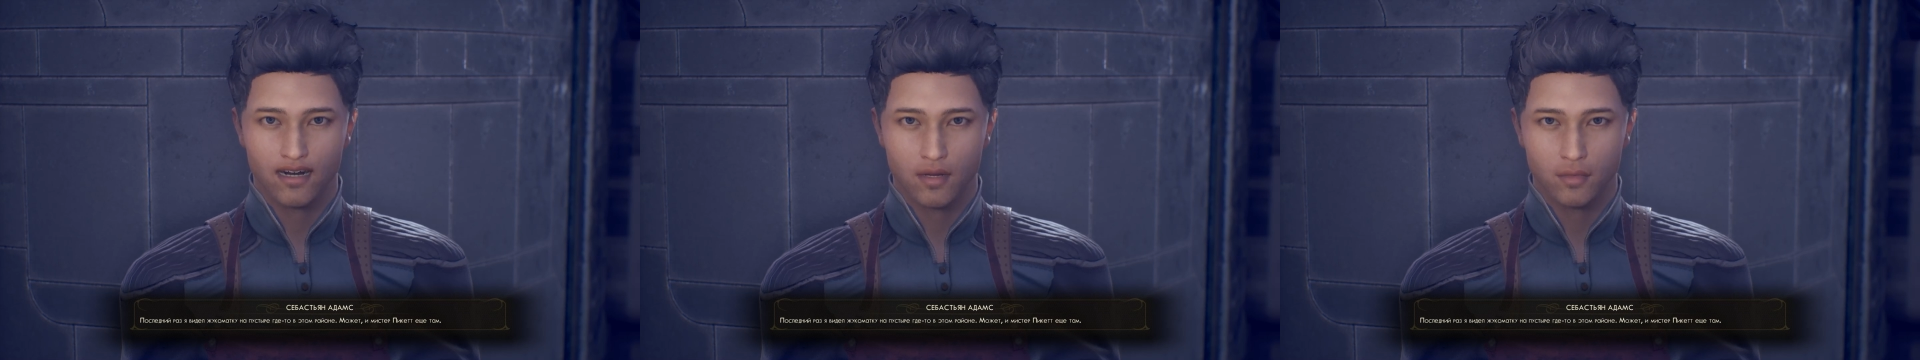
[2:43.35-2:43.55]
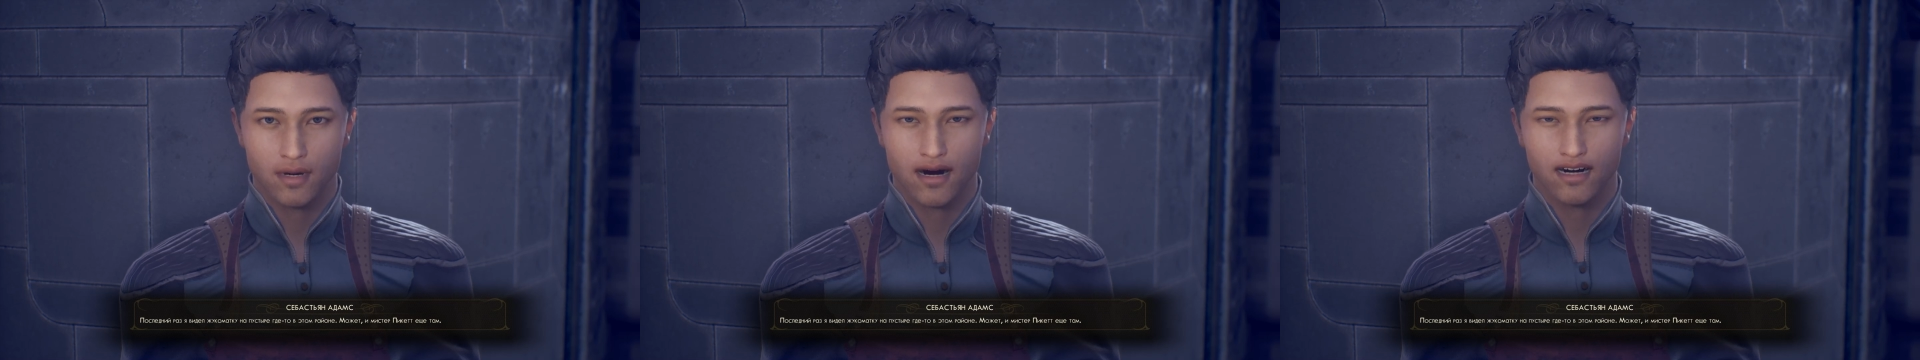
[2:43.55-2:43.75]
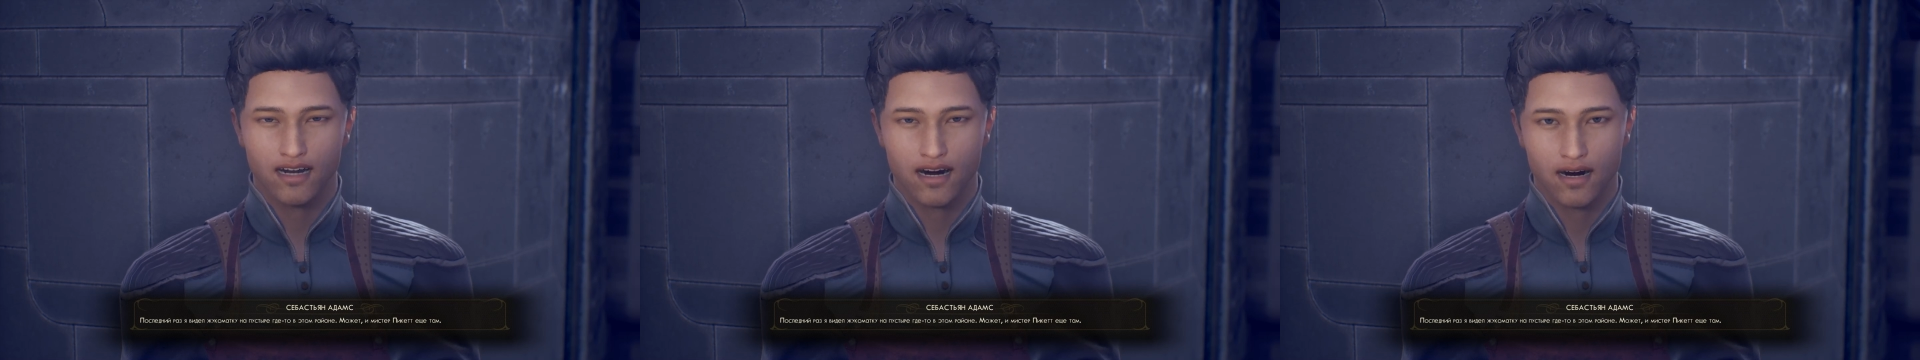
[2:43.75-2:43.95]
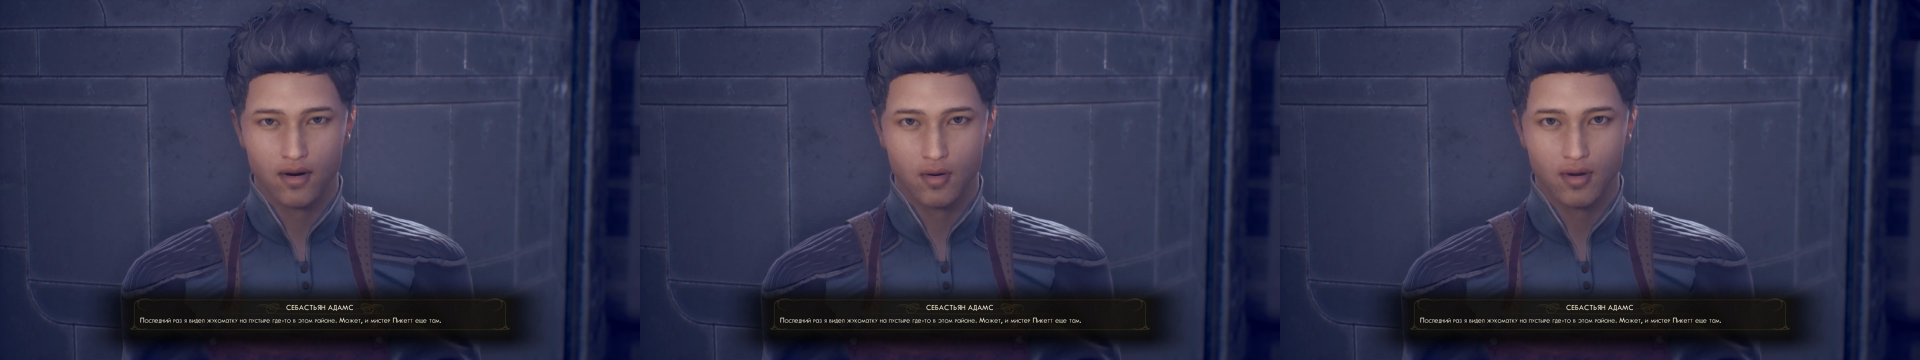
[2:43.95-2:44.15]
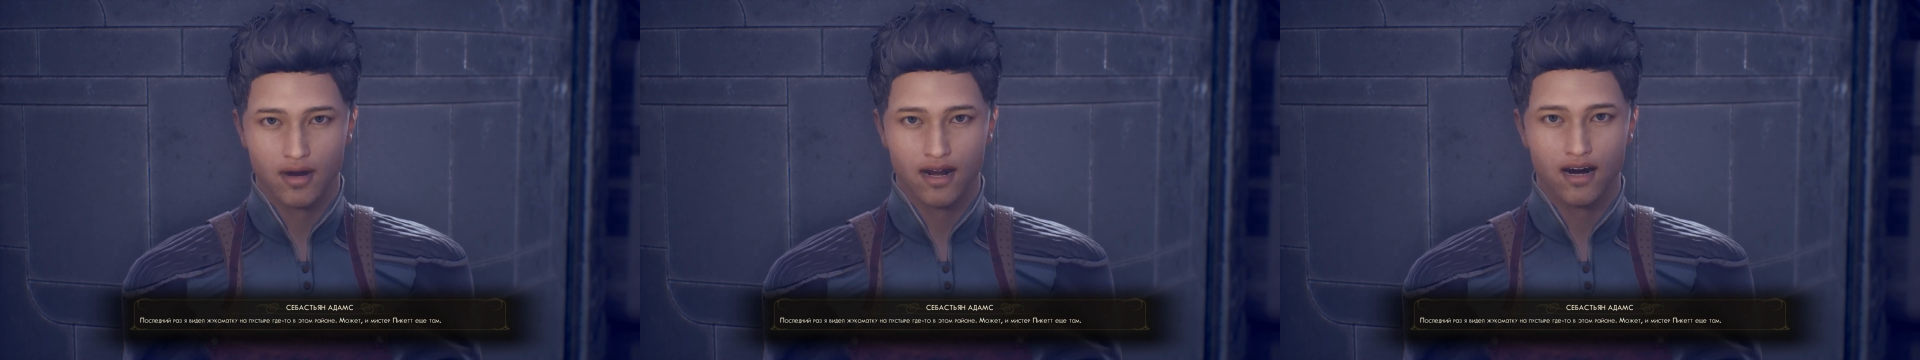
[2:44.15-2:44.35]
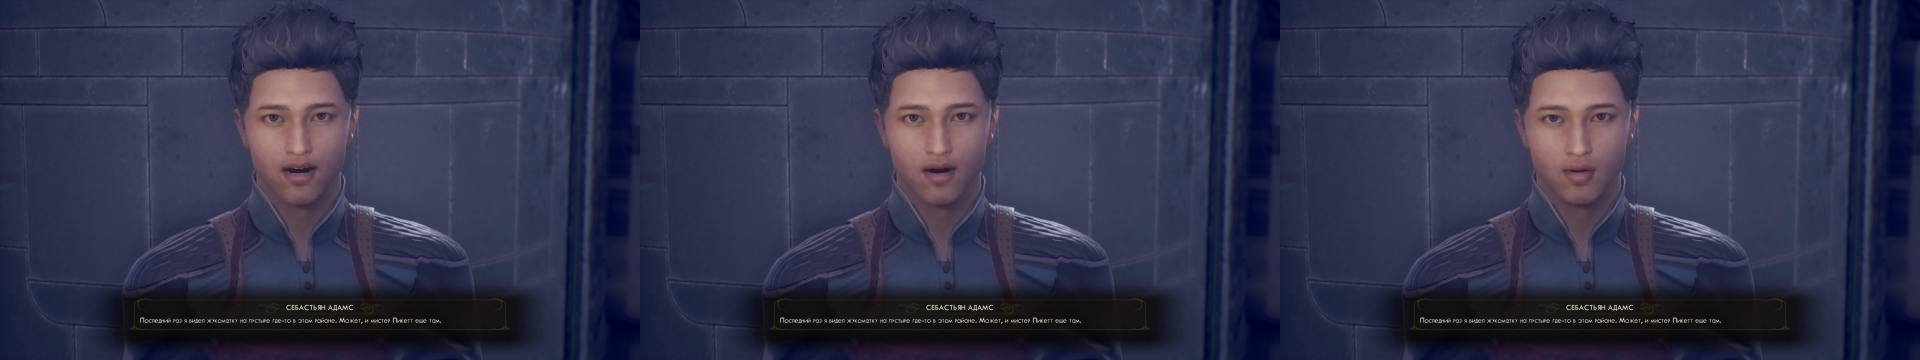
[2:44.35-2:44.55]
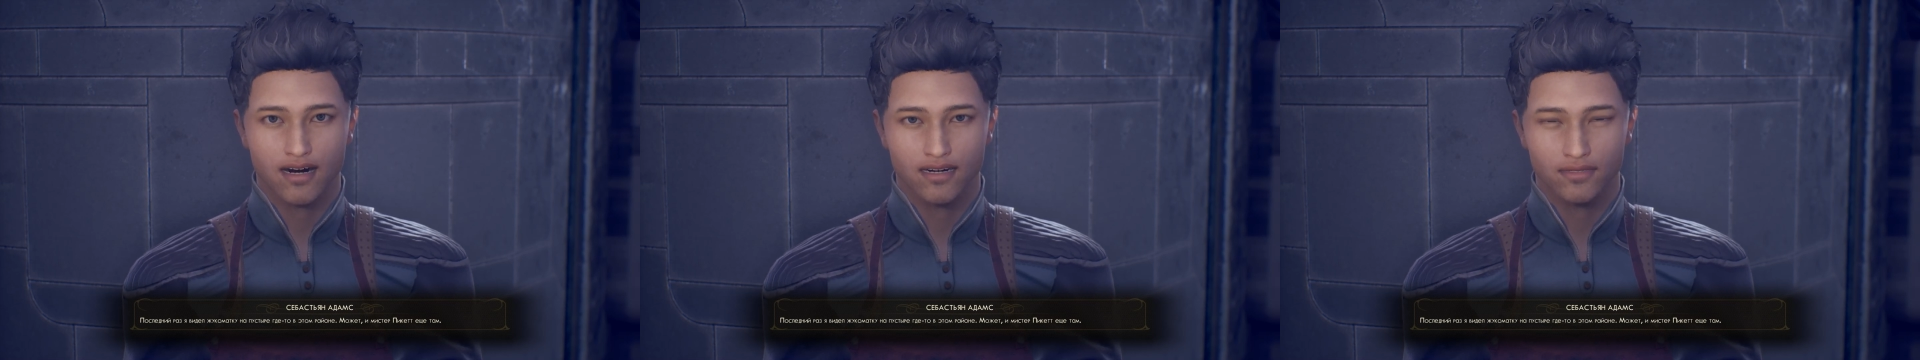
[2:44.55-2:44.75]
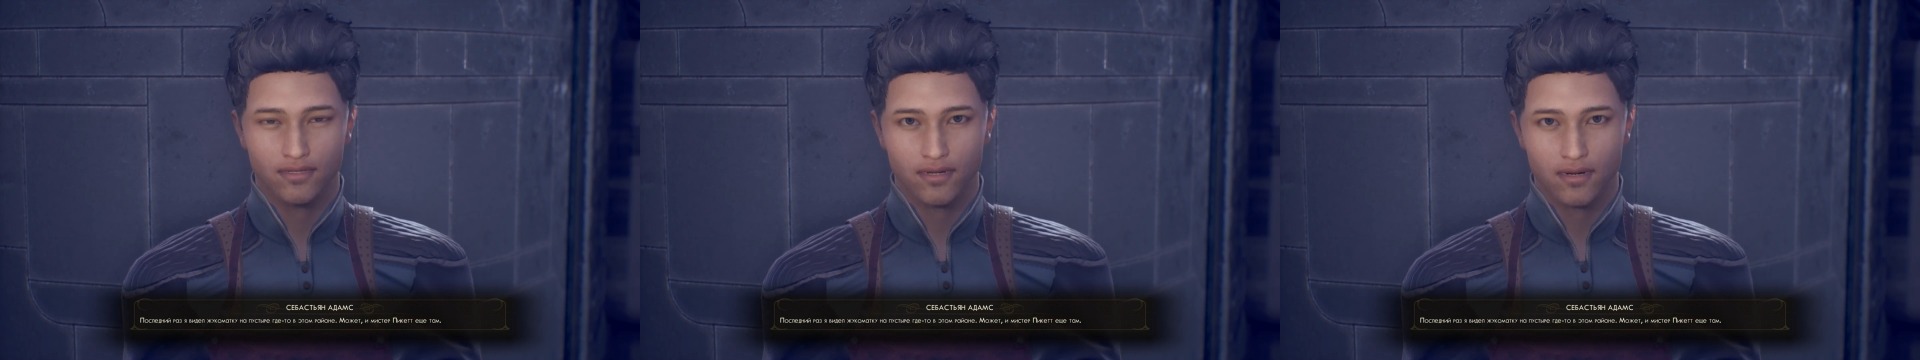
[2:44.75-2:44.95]
in the wilds out
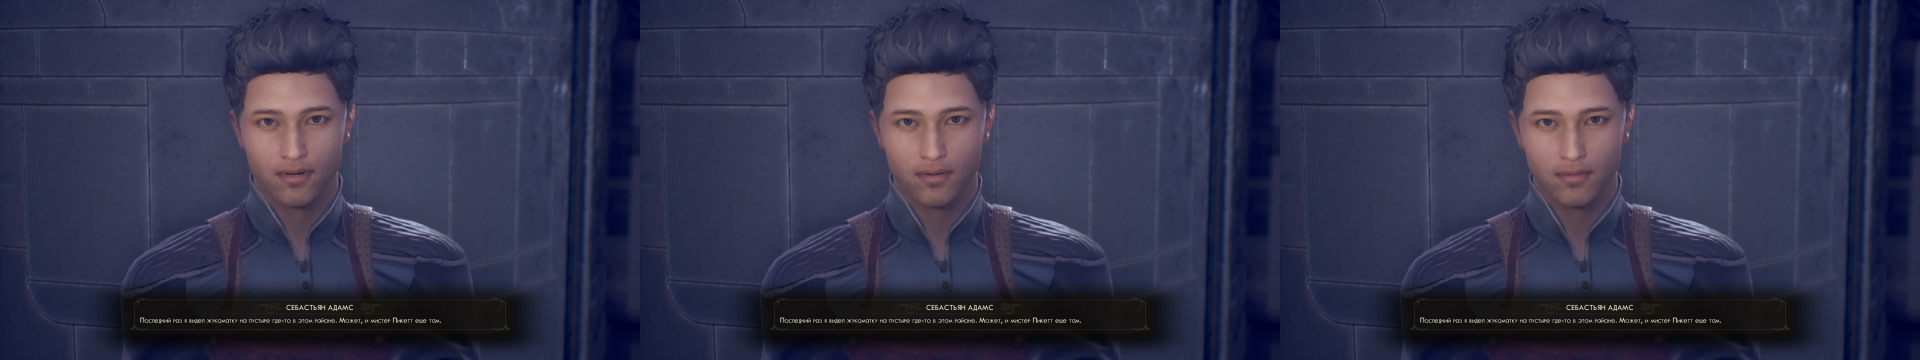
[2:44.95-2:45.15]
that-a-ways.